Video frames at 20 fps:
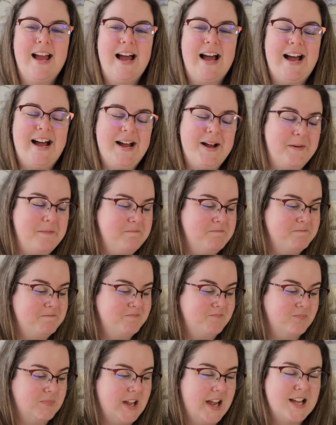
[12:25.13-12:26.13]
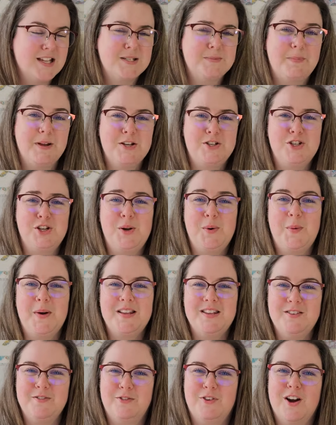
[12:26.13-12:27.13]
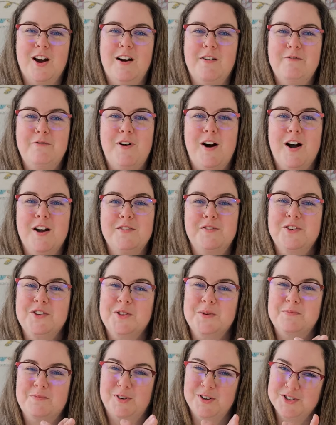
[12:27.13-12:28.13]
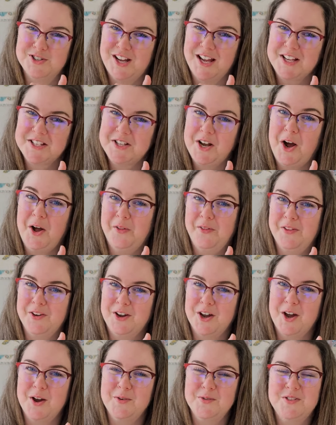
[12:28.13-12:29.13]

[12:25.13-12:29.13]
um, especially when you've got five other projects on the go.